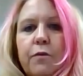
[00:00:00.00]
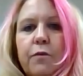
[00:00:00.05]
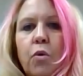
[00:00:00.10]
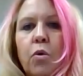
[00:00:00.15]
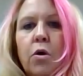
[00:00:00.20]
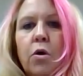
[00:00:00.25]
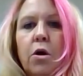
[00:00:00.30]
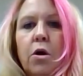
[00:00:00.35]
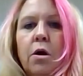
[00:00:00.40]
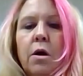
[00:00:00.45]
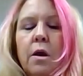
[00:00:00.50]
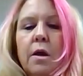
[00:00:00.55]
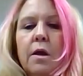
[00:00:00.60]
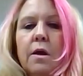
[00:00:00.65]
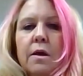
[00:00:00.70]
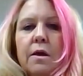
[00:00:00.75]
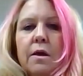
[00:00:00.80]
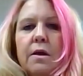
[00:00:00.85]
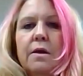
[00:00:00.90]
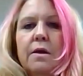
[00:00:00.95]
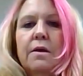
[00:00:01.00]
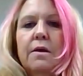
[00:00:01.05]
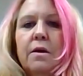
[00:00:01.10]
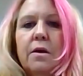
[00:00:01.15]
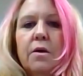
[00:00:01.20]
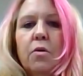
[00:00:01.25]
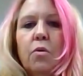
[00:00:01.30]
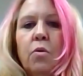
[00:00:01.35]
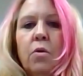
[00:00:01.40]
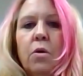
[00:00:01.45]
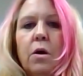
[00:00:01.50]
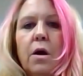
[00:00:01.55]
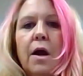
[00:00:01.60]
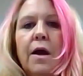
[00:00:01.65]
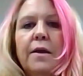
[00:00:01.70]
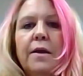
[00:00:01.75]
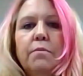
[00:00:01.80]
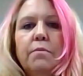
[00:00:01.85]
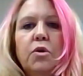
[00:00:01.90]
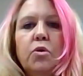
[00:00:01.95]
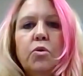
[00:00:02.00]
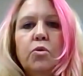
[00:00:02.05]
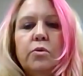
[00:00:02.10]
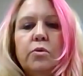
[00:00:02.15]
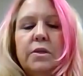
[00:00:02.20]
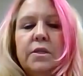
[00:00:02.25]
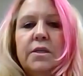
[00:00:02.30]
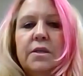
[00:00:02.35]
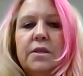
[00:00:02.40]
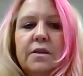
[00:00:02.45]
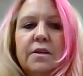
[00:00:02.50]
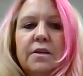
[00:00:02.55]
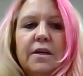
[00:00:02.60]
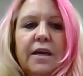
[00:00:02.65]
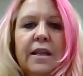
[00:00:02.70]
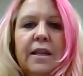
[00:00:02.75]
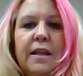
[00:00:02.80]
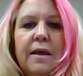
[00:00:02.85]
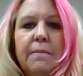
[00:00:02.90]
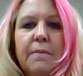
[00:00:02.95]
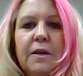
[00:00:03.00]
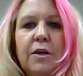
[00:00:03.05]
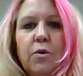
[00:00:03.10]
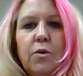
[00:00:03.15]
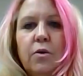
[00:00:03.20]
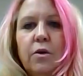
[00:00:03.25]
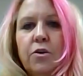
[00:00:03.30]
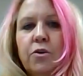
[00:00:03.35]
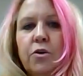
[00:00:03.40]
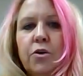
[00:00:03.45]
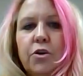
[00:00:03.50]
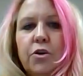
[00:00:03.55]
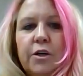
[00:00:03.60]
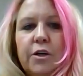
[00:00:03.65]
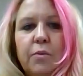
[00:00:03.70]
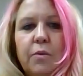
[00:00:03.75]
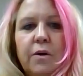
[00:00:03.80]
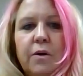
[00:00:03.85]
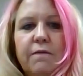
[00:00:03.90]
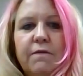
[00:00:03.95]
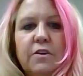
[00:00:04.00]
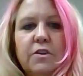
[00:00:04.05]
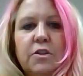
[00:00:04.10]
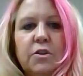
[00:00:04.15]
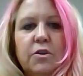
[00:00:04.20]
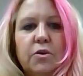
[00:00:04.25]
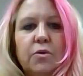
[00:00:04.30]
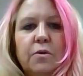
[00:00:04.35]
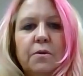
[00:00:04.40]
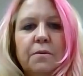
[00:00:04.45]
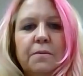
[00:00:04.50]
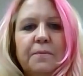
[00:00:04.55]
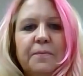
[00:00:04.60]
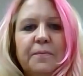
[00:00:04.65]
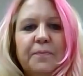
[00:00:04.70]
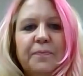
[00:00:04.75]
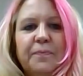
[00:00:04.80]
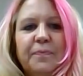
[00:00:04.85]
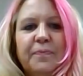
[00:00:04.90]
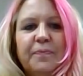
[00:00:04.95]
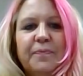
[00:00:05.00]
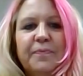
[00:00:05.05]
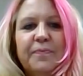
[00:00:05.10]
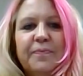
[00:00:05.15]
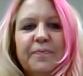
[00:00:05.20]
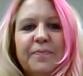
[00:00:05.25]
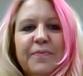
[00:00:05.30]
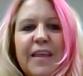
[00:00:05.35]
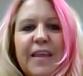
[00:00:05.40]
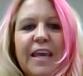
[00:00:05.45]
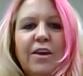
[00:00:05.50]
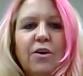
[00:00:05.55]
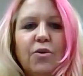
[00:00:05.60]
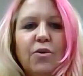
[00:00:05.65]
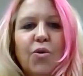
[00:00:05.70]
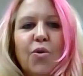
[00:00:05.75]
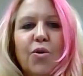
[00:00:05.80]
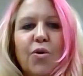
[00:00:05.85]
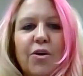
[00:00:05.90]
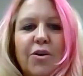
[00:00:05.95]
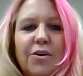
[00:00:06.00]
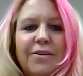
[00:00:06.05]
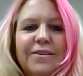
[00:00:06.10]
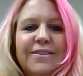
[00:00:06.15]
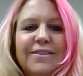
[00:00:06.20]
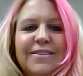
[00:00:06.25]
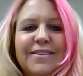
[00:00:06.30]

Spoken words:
or unmute and let me know that you're good. One of the two. Thank you, Coral.